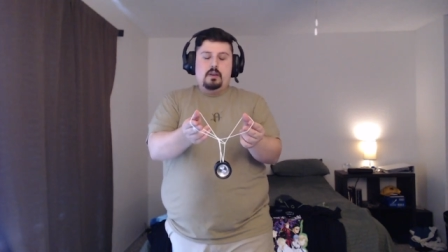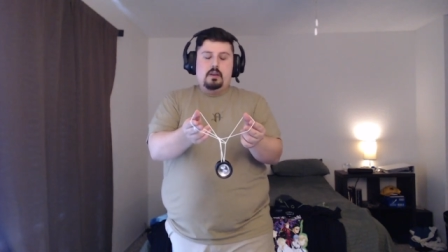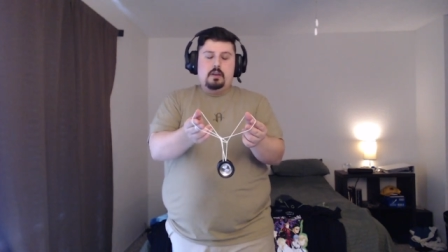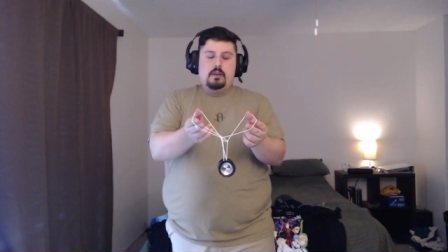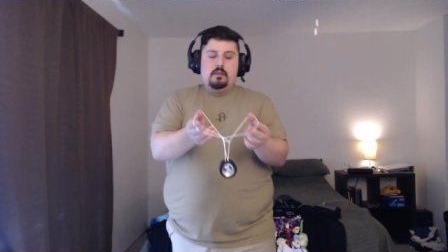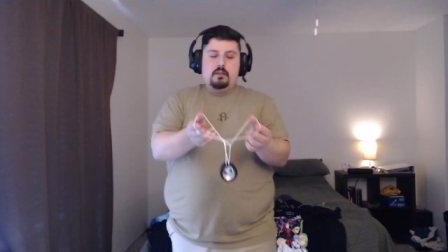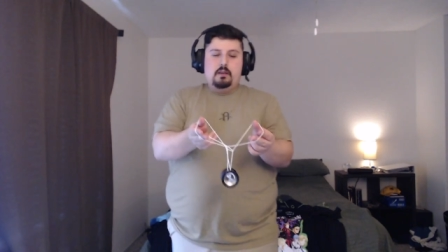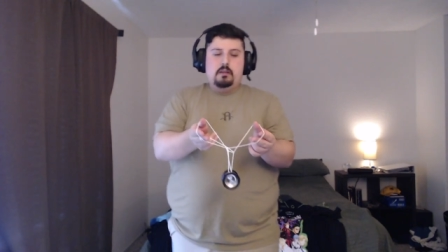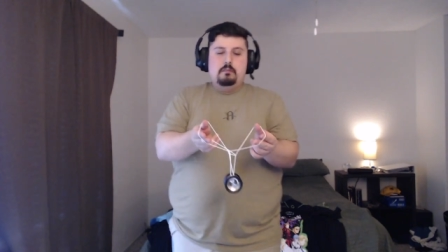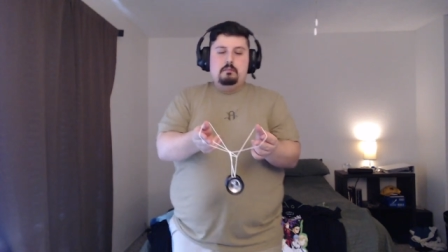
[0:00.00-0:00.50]

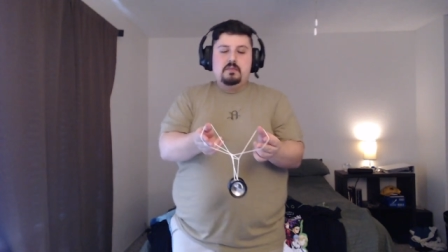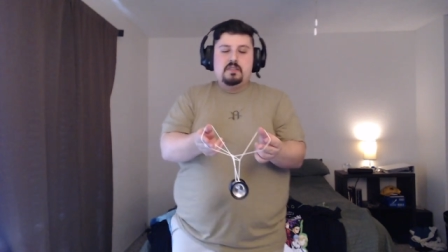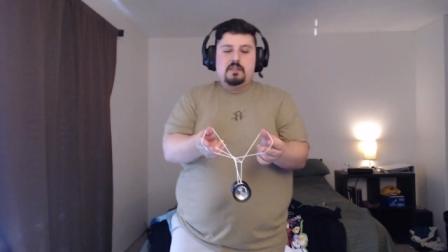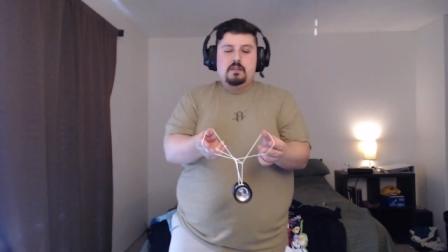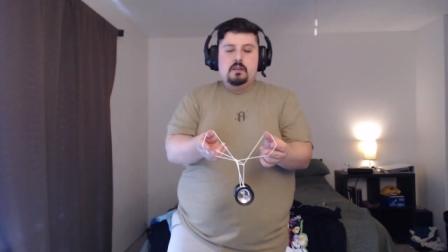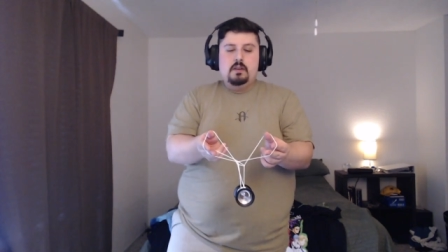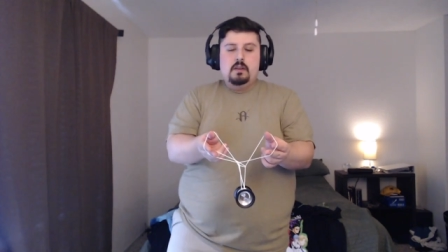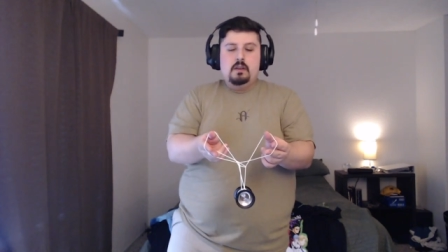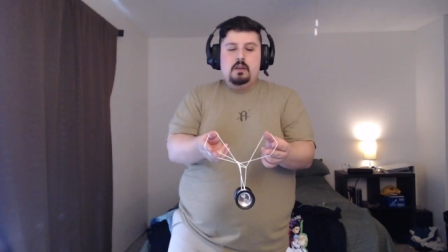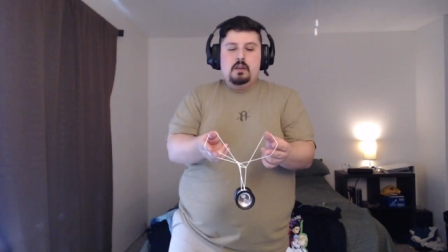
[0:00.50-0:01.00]
thumbs.
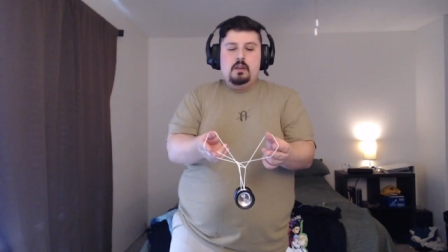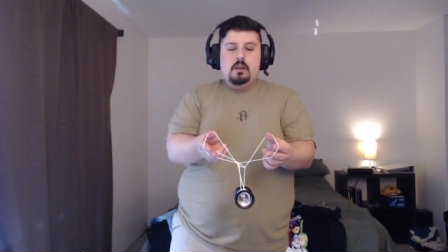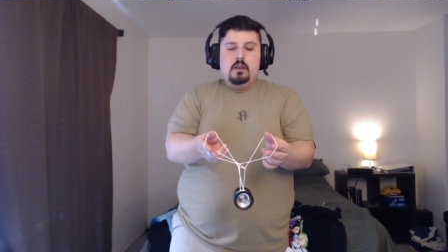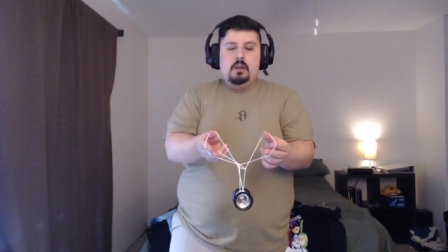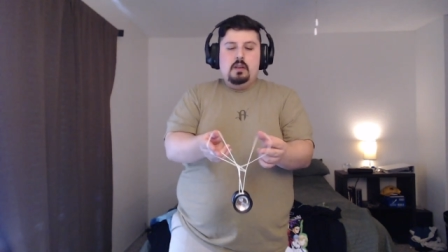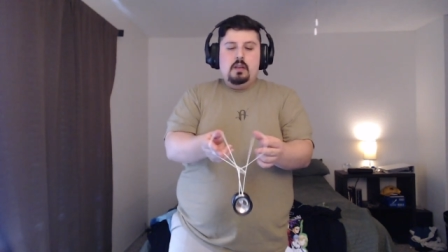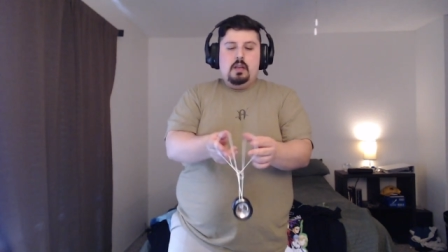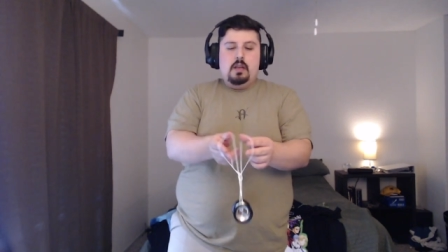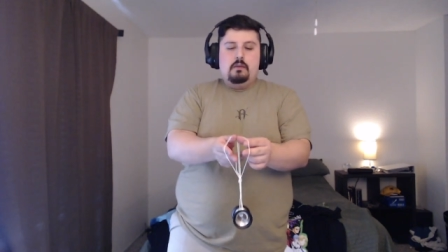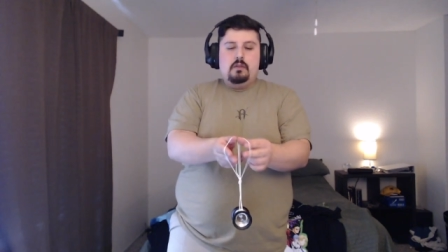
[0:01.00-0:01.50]

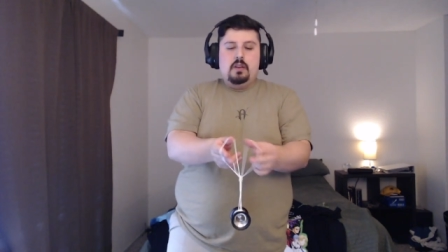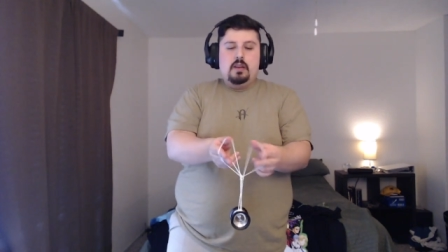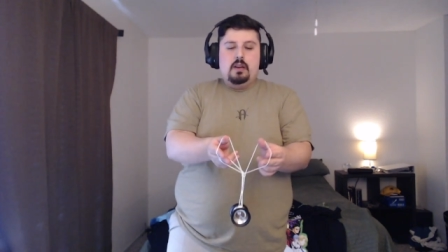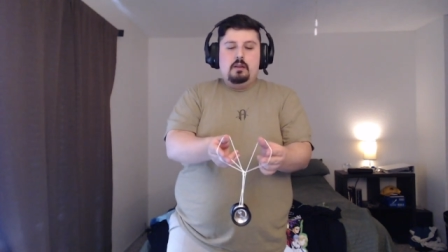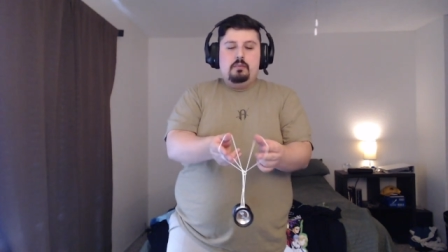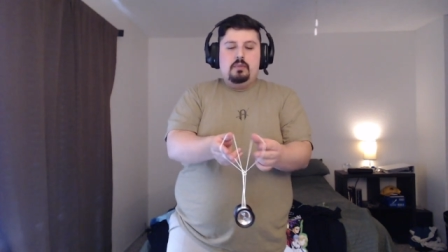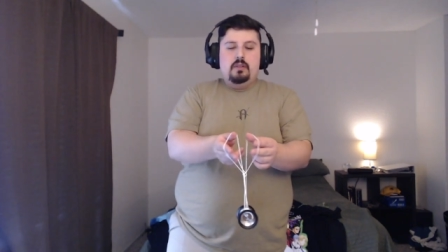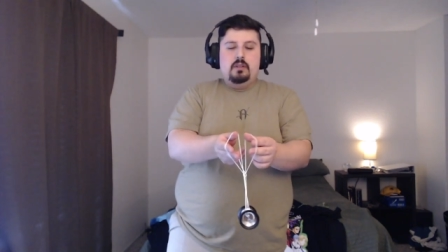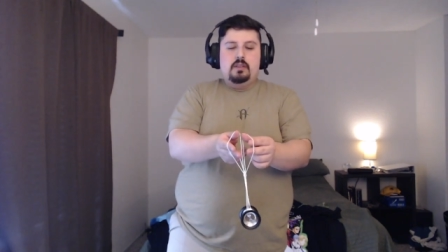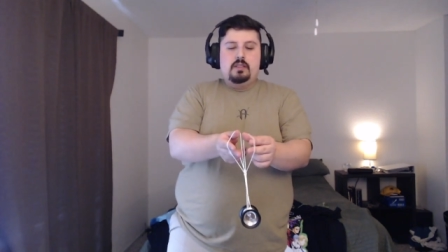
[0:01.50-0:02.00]
If you kind of
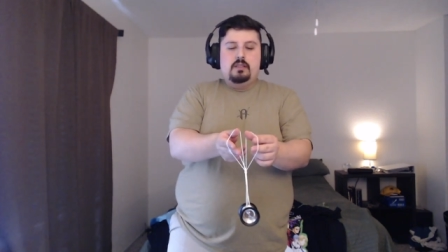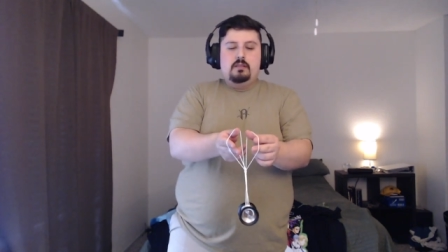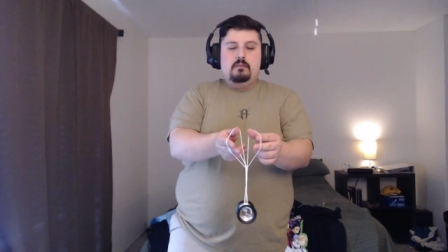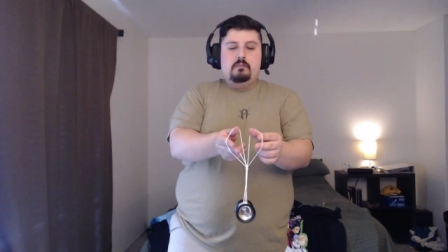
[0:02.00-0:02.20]
pull it,